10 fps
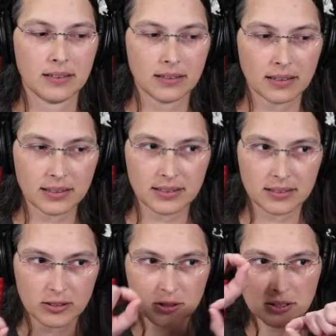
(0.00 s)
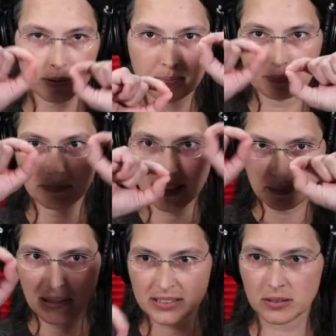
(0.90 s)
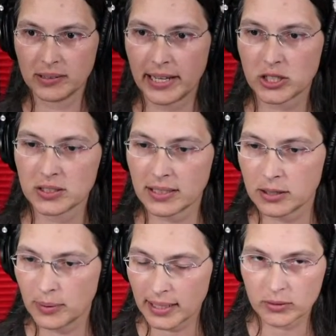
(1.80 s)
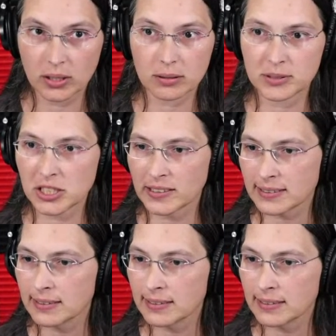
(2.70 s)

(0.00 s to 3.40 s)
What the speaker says: like pixel locations like you would have on other machines.